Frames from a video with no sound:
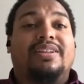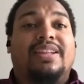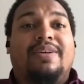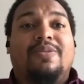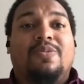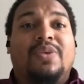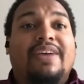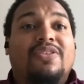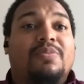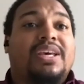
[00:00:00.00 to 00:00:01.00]
And that we
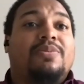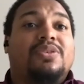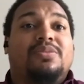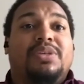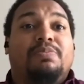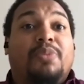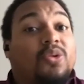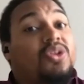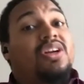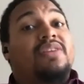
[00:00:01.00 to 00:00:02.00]
have to be able to be
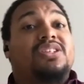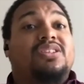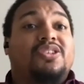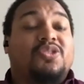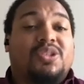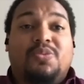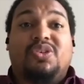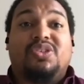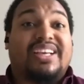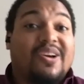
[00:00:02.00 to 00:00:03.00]
bold enough to use the
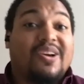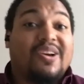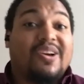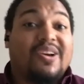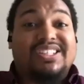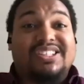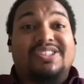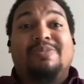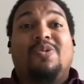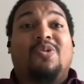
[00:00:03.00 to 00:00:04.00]
words like
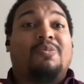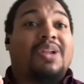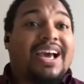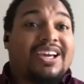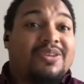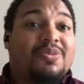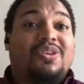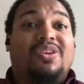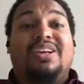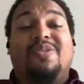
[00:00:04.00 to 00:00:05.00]
racism or Black
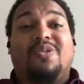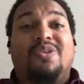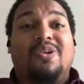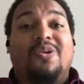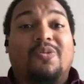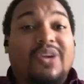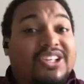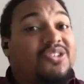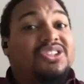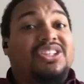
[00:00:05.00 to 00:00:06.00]
community or
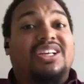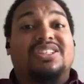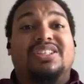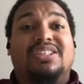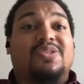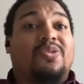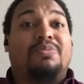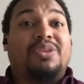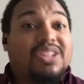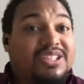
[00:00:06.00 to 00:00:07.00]
racial injustice or
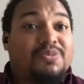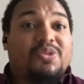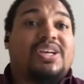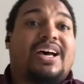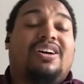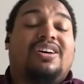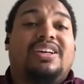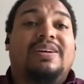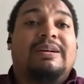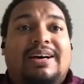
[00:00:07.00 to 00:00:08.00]
police
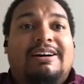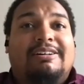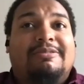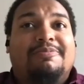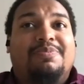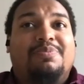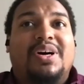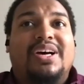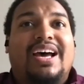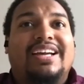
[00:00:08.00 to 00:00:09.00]
brutality.
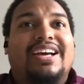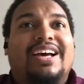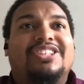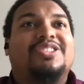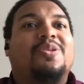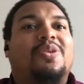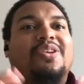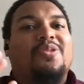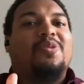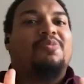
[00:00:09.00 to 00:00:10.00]
But I just don't want
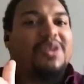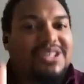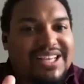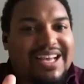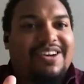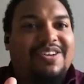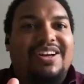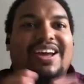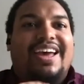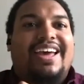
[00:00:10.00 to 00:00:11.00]
to throw books
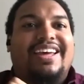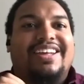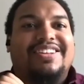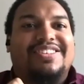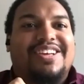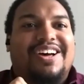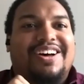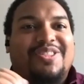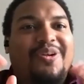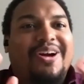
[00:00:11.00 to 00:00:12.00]
out and
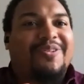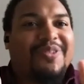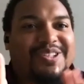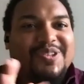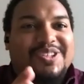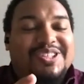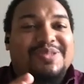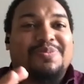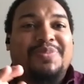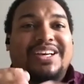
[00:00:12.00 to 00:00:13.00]
throw out
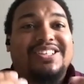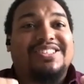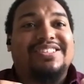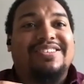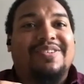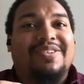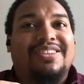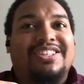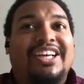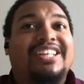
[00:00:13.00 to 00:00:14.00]
resources, because
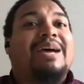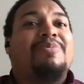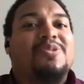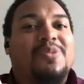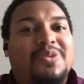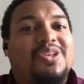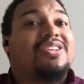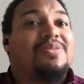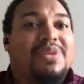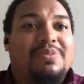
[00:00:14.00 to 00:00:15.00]
change happens when we
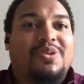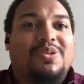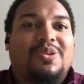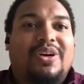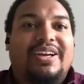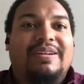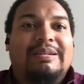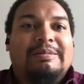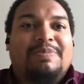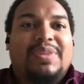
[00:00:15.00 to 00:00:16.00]
talk to people, right?
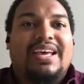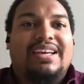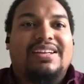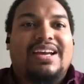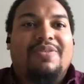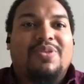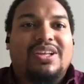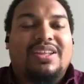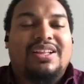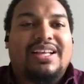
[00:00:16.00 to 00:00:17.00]
And I
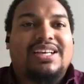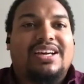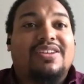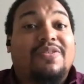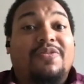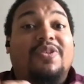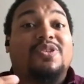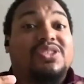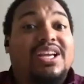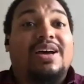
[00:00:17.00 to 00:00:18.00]
really think that's kind of the
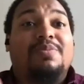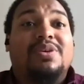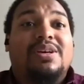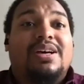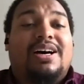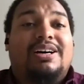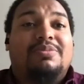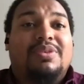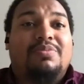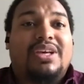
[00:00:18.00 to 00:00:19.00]
first step
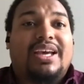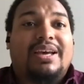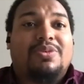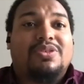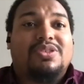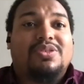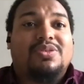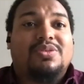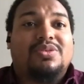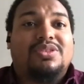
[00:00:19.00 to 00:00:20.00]
in being able
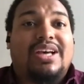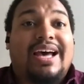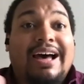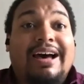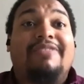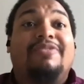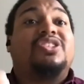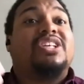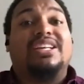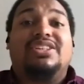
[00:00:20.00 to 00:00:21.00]
to have
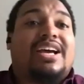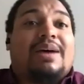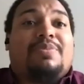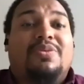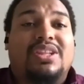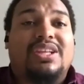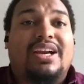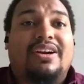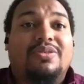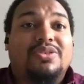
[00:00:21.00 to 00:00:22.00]
change happen
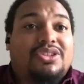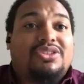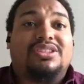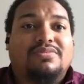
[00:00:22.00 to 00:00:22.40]
within our own church.